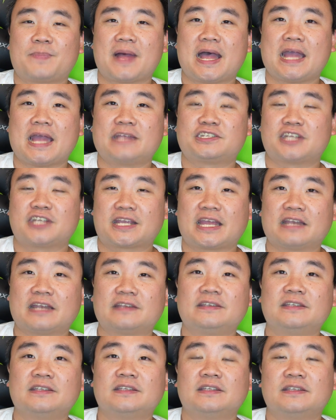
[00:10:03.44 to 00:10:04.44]
by chicken.
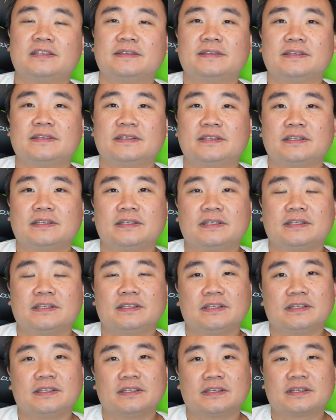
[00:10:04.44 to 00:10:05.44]

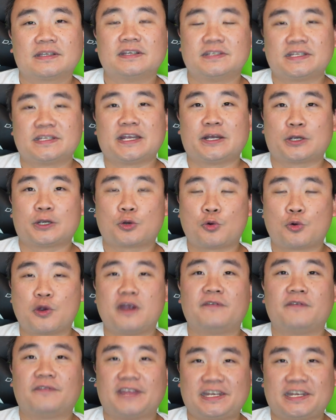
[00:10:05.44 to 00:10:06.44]
Because they are
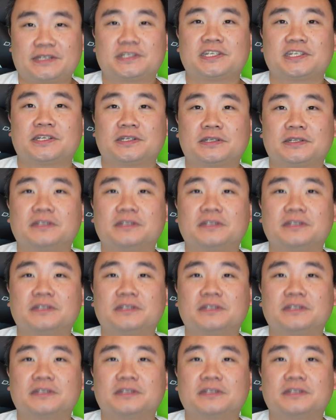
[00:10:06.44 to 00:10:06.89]
equivalent.